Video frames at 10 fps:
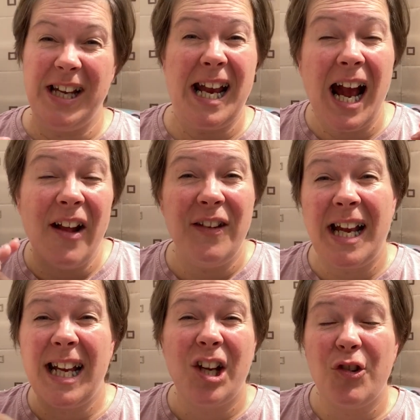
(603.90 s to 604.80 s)

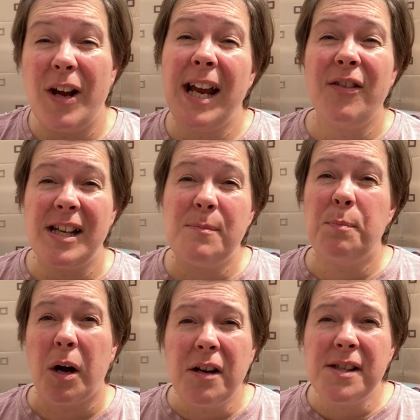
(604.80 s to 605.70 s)
they create this
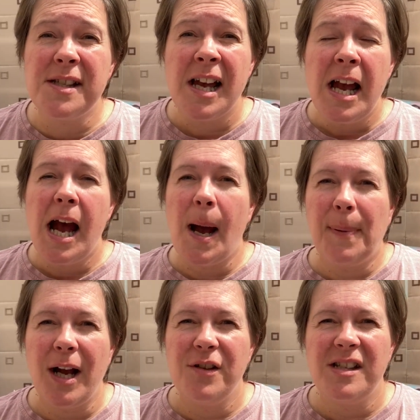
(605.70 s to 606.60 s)
buzz
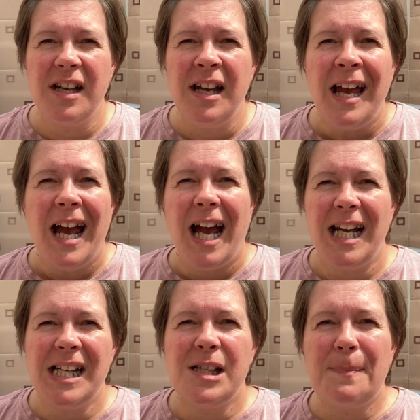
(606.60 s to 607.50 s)
about it.
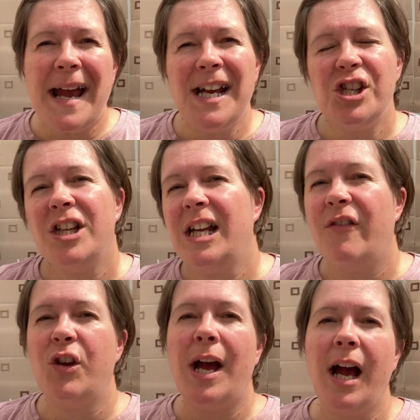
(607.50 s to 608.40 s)
And especially
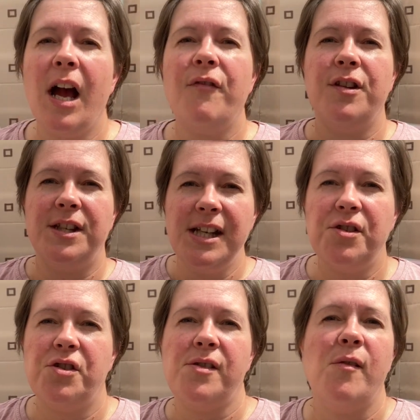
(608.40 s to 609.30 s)
if you have the
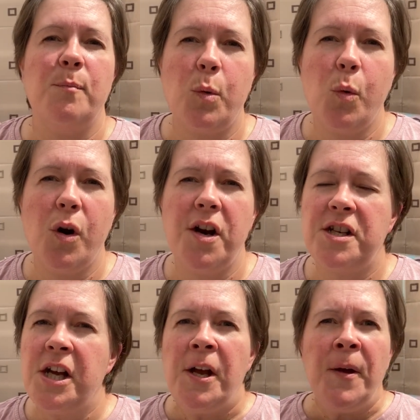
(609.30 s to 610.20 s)
teachers on board
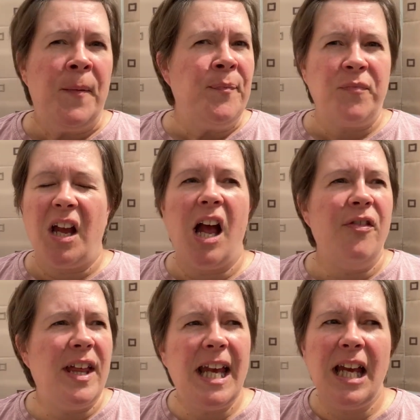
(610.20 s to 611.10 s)

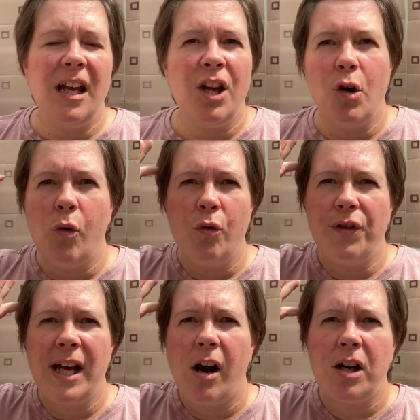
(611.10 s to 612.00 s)
and they, you know,
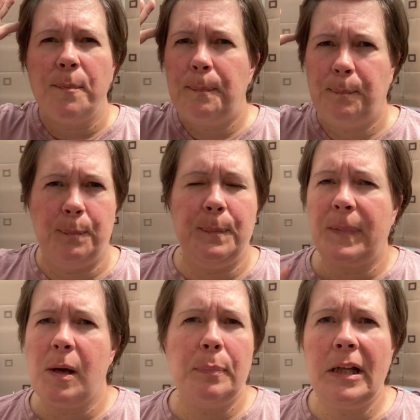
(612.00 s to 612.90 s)
they are
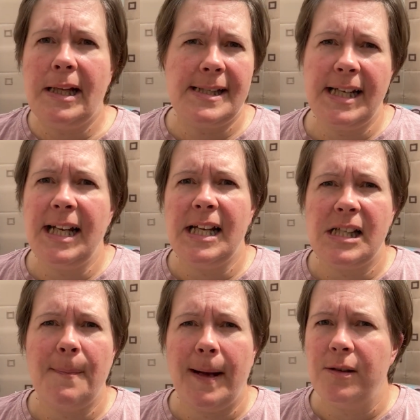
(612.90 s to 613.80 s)
completely serious
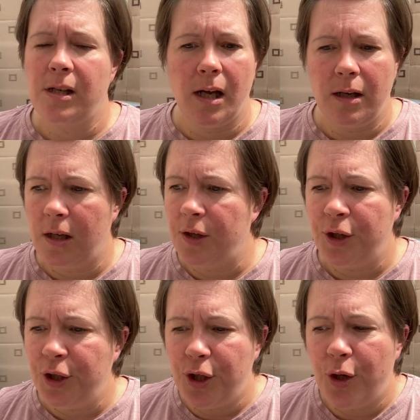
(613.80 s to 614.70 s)
about it.
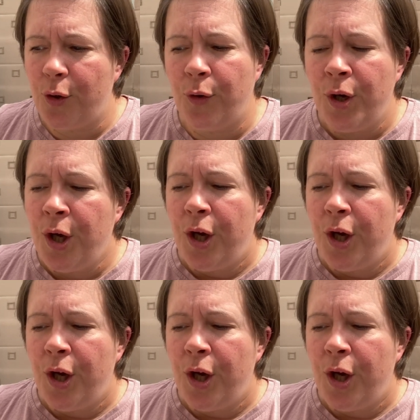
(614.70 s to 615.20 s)
And you know,